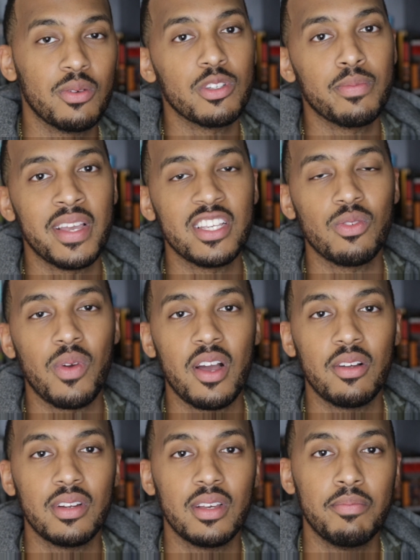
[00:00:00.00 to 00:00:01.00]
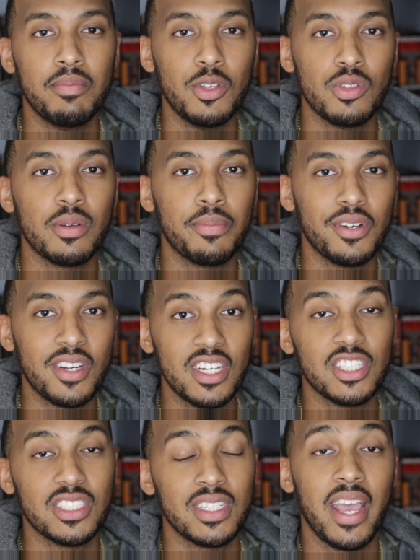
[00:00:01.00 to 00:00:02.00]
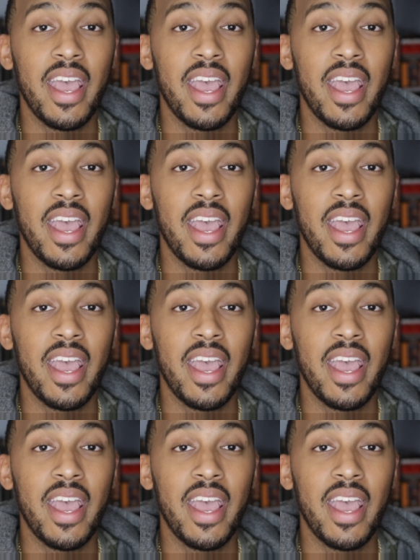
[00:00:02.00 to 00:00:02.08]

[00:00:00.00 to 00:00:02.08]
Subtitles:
was based around music production,